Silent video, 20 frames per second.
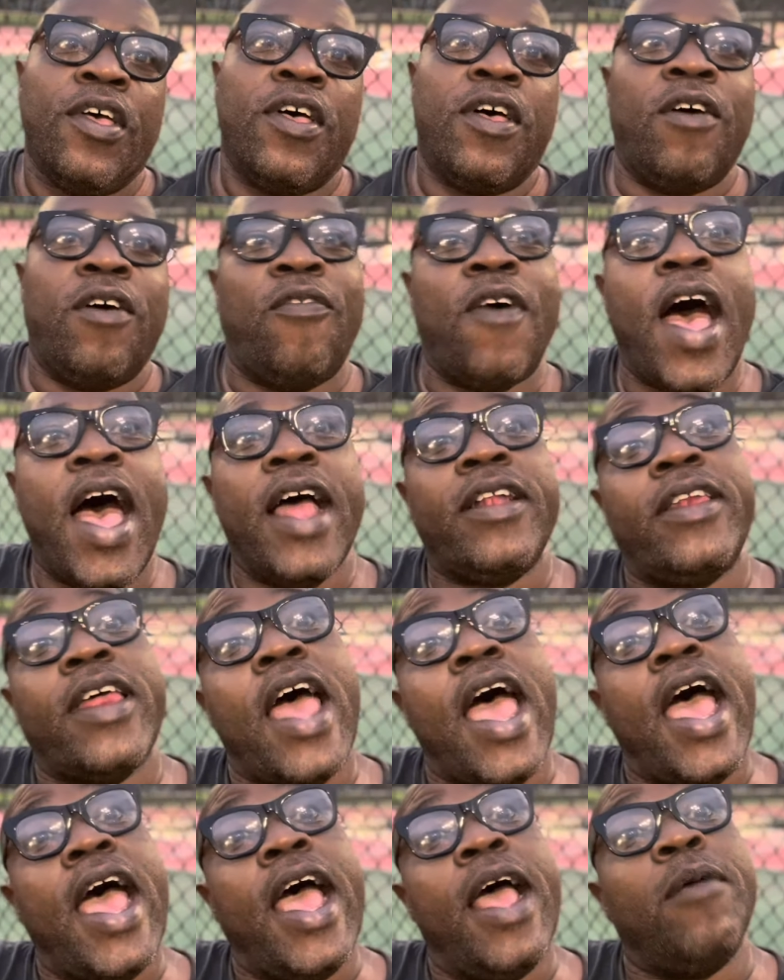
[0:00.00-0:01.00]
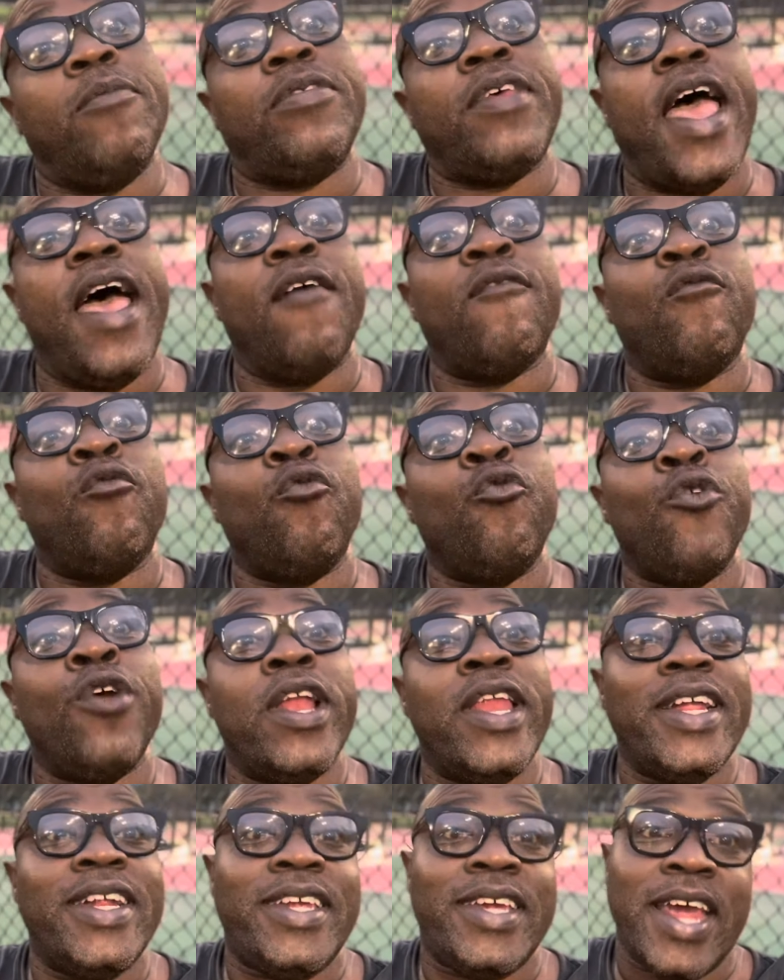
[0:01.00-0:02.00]
of how times have
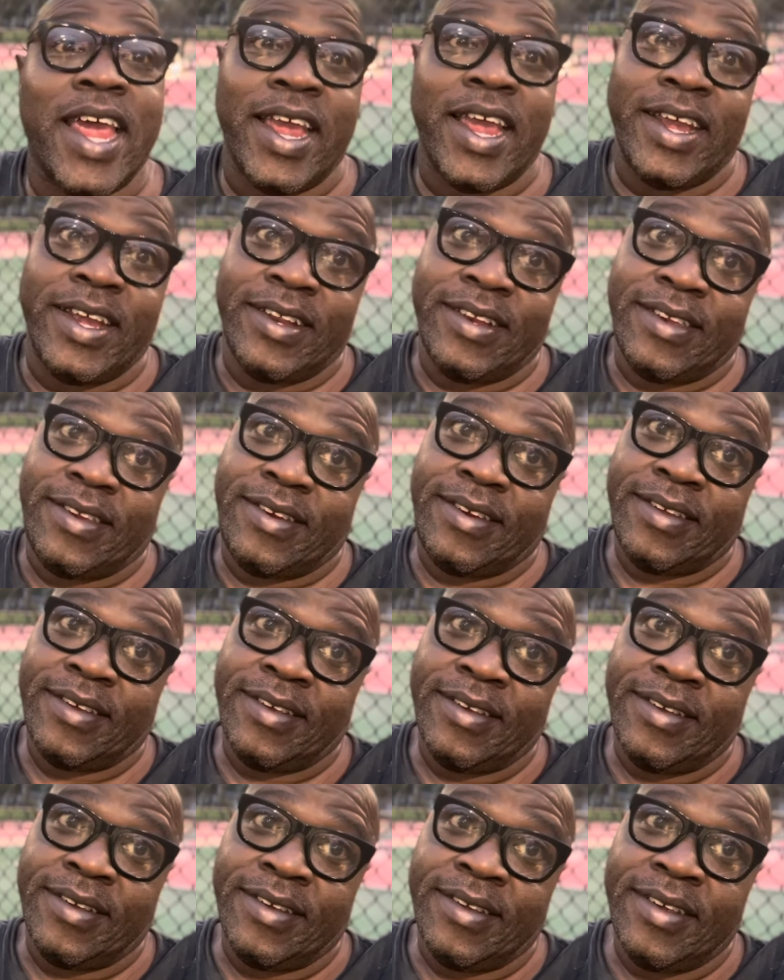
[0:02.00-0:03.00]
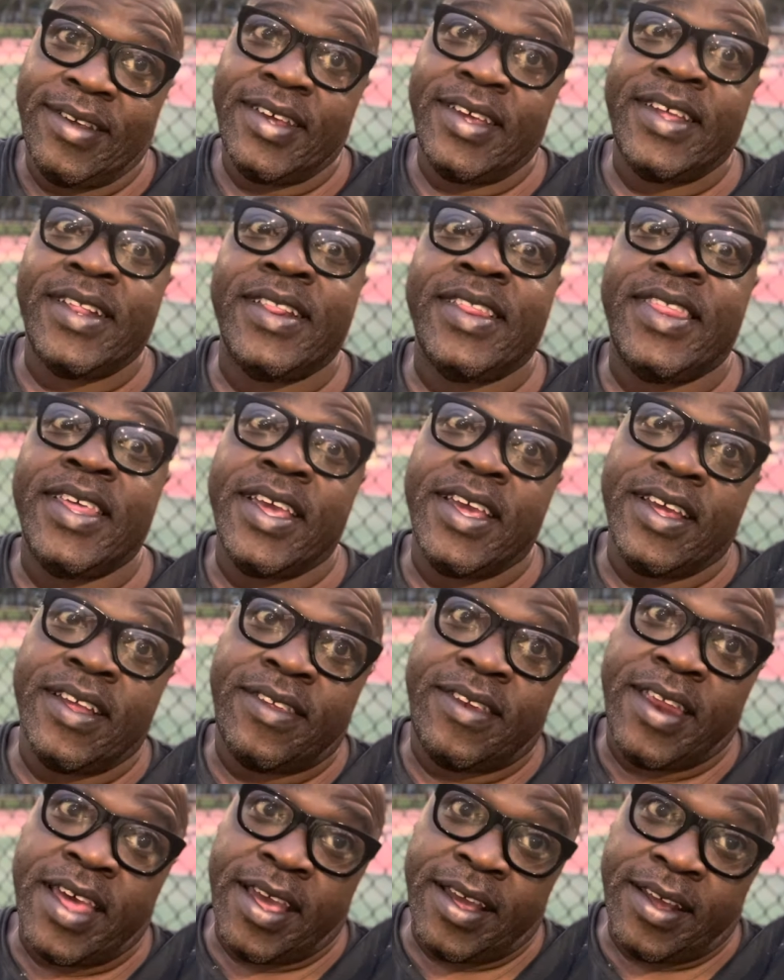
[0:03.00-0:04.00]
really changed in
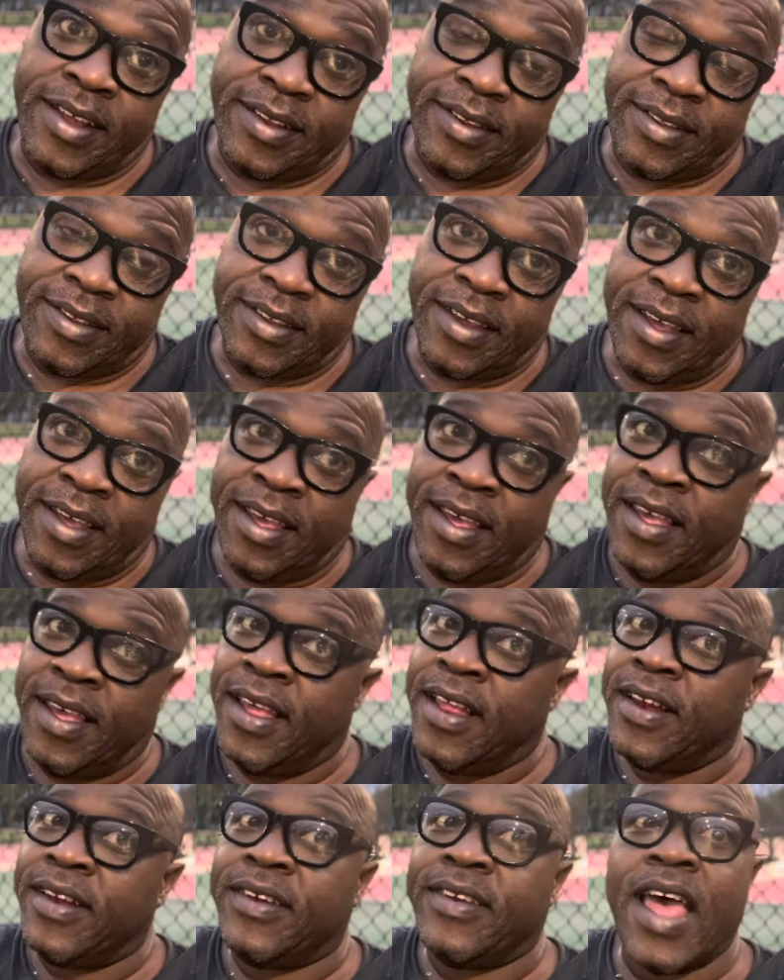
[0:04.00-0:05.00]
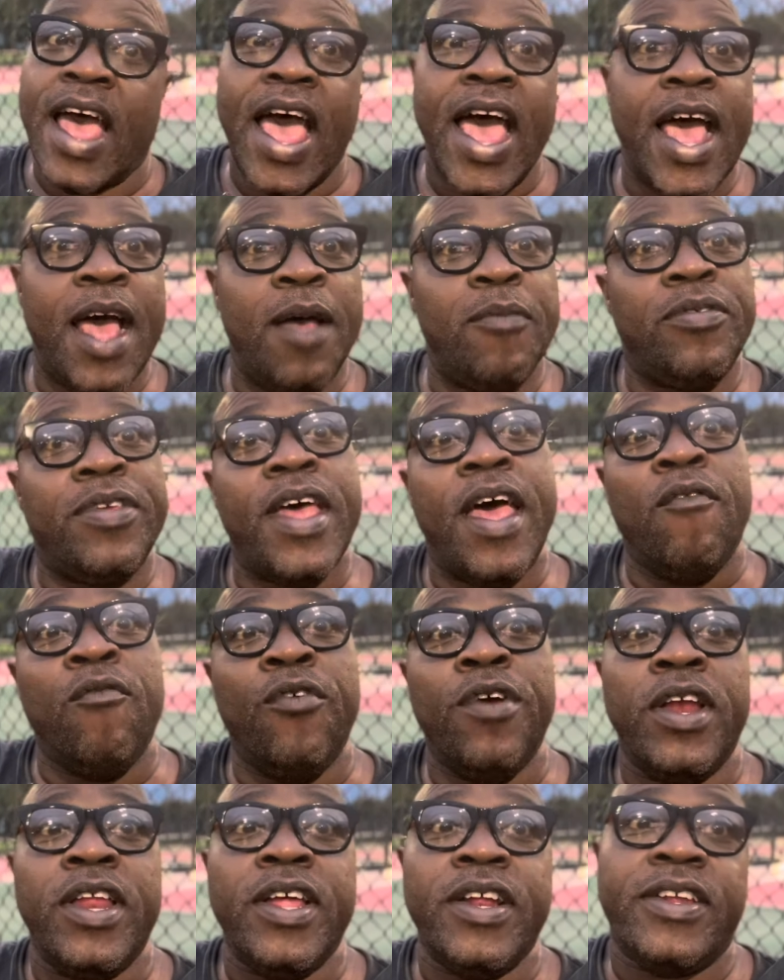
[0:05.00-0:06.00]
these days. Times have
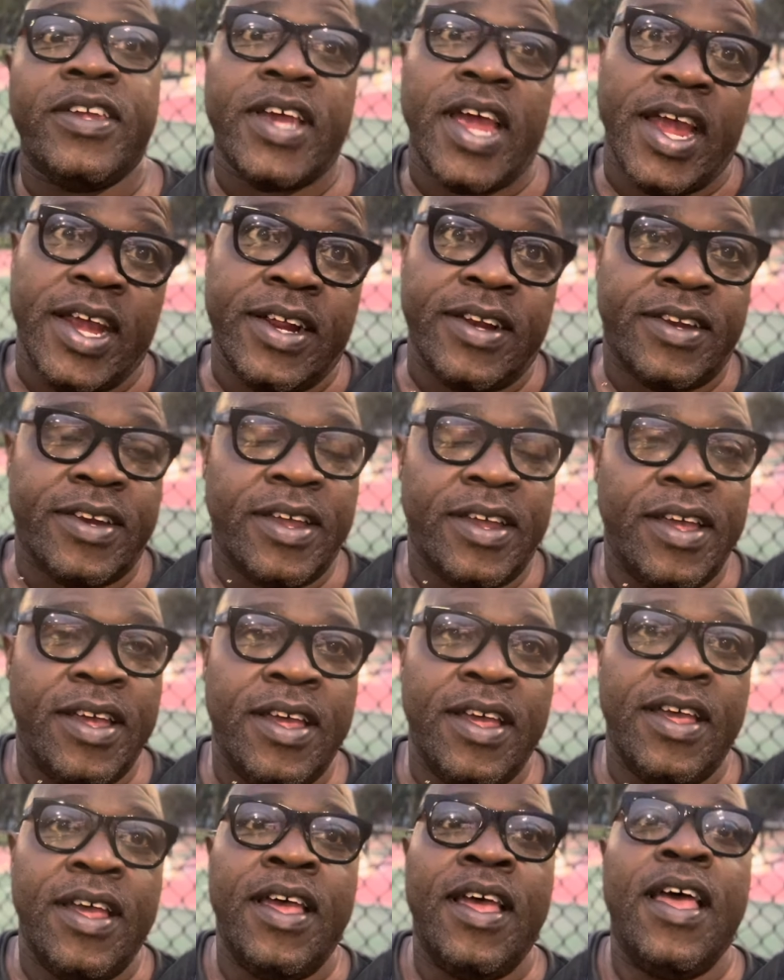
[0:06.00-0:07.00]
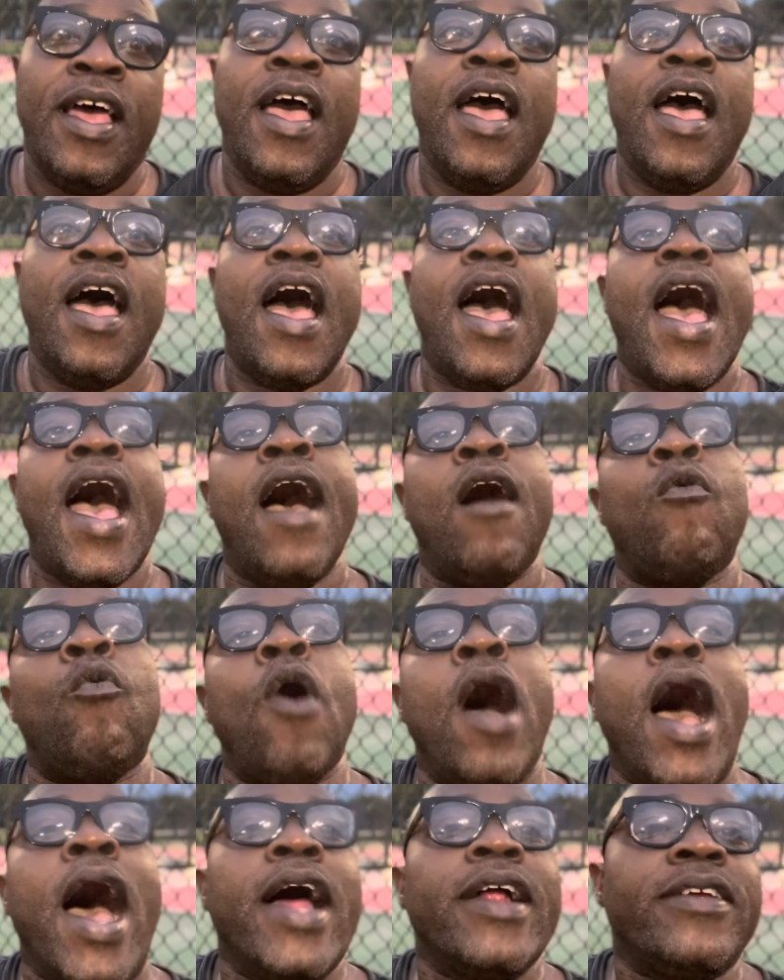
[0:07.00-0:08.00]
really changed. I
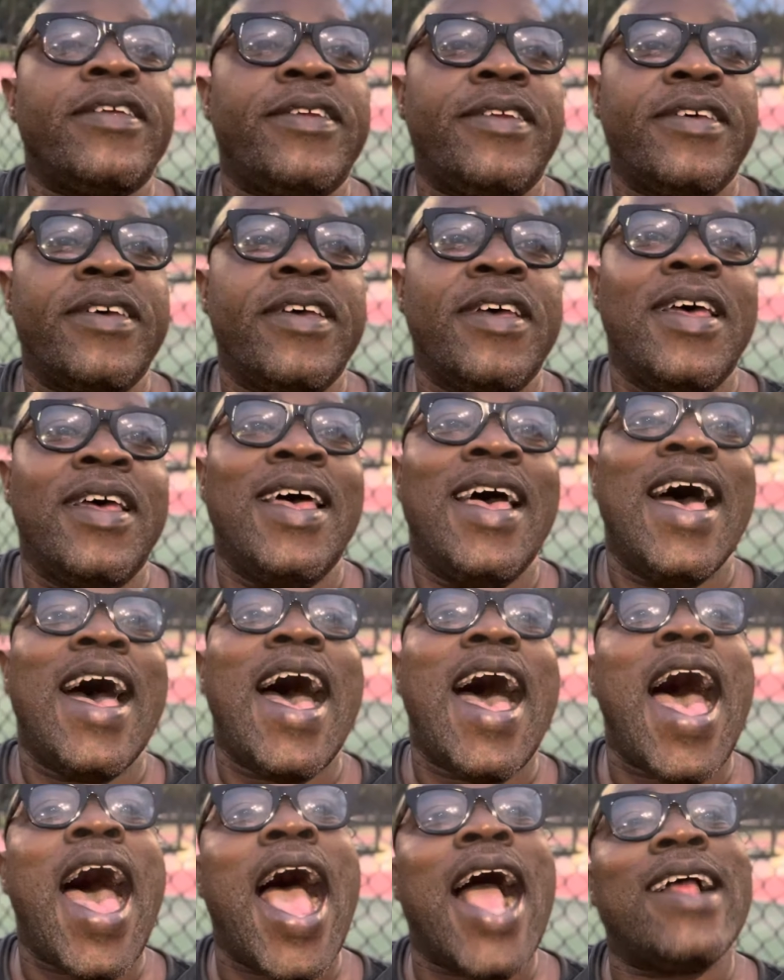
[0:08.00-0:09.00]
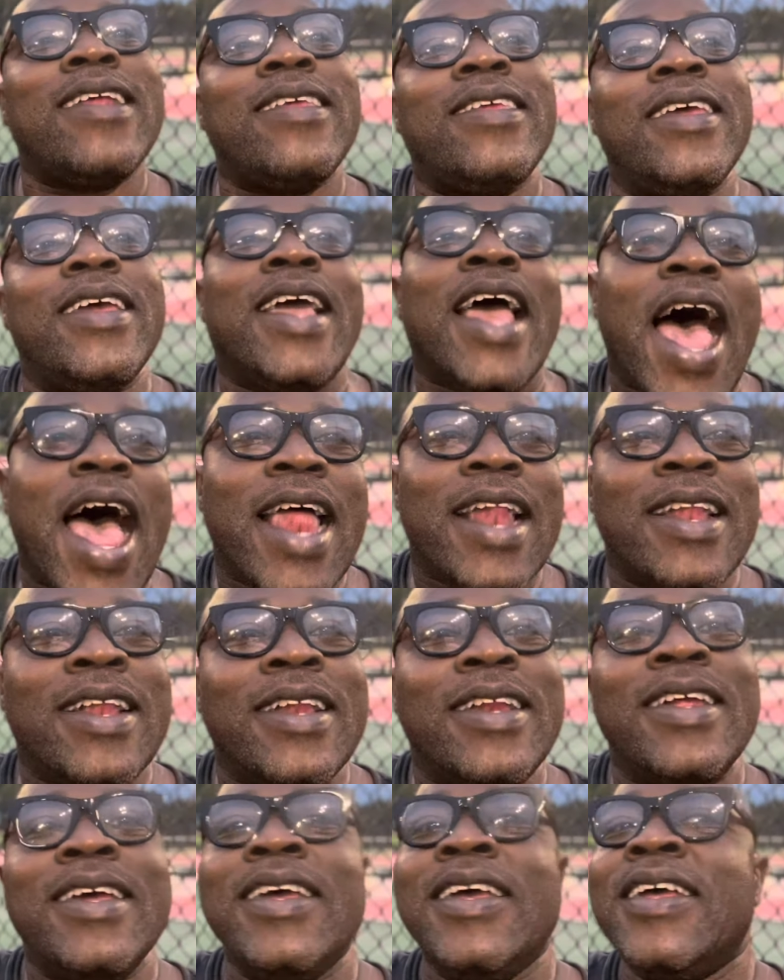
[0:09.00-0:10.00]
watched
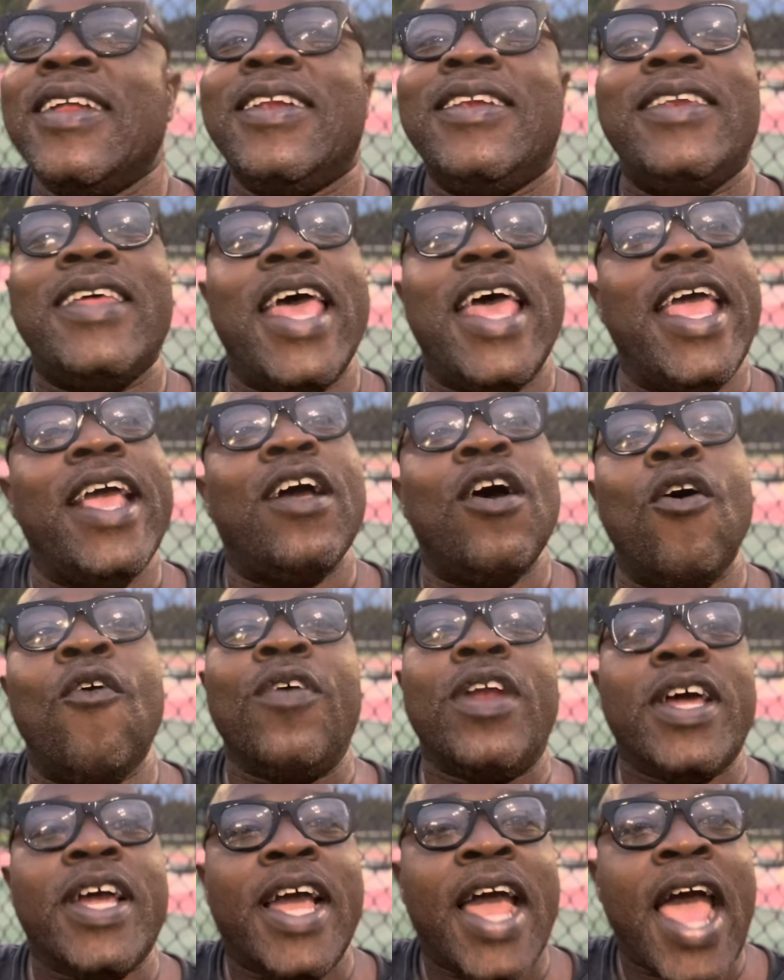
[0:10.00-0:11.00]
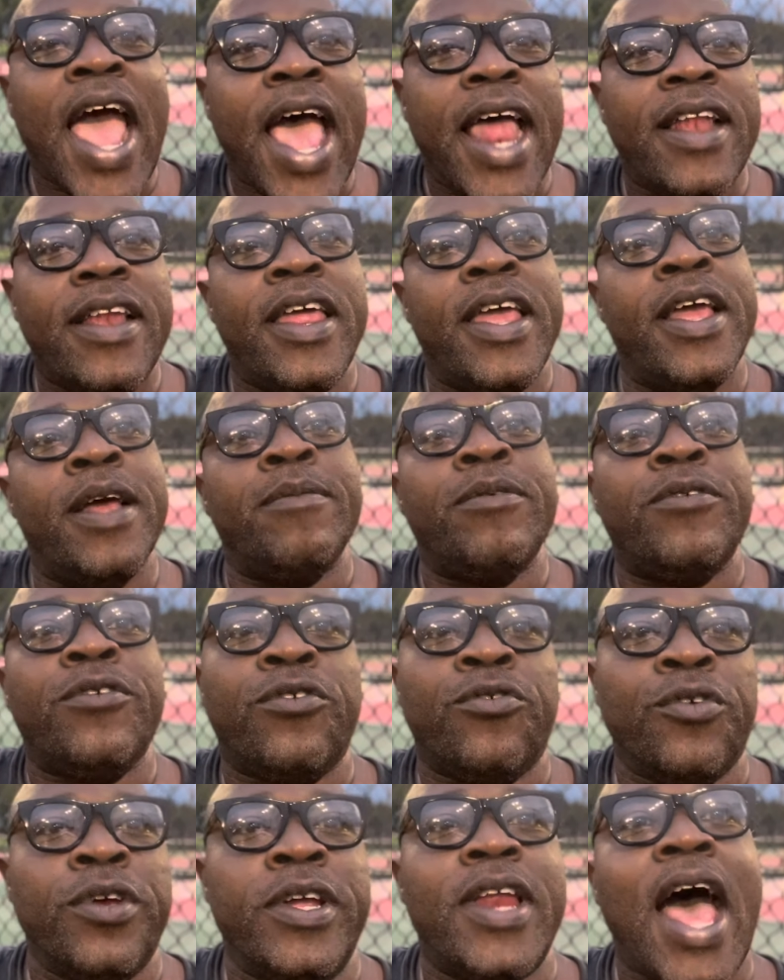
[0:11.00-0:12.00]
OxyContin take over the goddamn street.